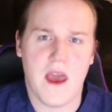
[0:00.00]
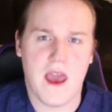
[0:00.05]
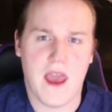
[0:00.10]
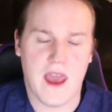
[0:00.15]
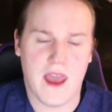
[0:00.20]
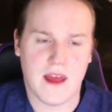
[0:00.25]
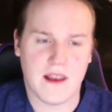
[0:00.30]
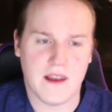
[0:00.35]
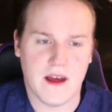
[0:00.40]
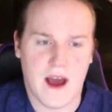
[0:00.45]

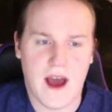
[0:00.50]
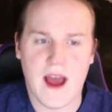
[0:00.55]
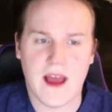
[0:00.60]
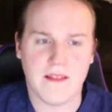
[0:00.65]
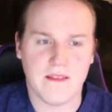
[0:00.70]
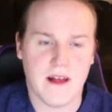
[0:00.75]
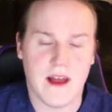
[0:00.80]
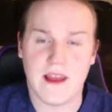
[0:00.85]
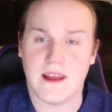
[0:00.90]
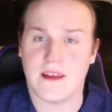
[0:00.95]
And I
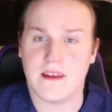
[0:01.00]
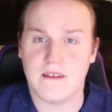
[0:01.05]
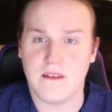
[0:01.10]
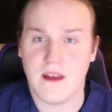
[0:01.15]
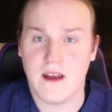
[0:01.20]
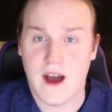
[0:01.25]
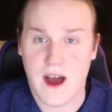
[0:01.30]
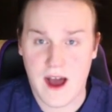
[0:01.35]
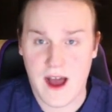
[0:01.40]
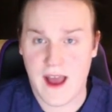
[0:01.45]
like
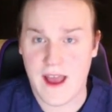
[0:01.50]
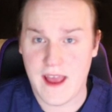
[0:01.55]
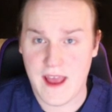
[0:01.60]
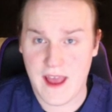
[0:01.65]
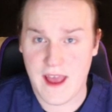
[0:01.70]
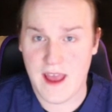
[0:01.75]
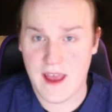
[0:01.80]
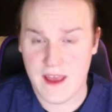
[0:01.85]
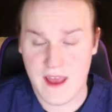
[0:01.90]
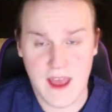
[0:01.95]
high
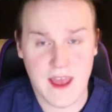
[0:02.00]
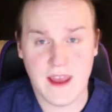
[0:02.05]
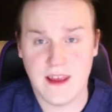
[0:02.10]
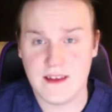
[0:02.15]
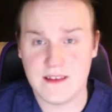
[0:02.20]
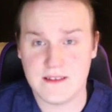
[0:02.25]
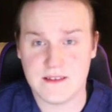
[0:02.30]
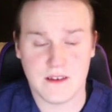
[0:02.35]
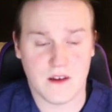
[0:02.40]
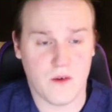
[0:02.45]

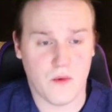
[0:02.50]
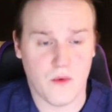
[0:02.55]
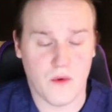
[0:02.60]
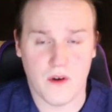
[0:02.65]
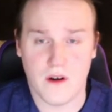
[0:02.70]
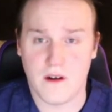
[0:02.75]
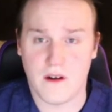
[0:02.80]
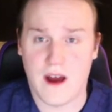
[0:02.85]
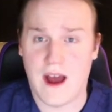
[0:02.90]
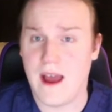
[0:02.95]
A's
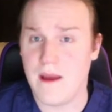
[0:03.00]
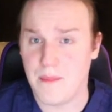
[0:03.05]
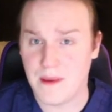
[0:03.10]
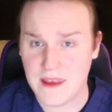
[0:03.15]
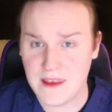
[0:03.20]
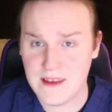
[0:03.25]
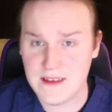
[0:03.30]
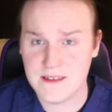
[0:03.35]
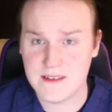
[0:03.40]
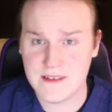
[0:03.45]
or high
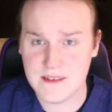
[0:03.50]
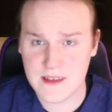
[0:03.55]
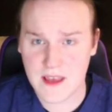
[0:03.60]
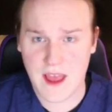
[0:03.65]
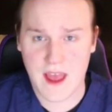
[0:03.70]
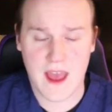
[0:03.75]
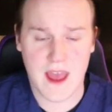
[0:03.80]
B's,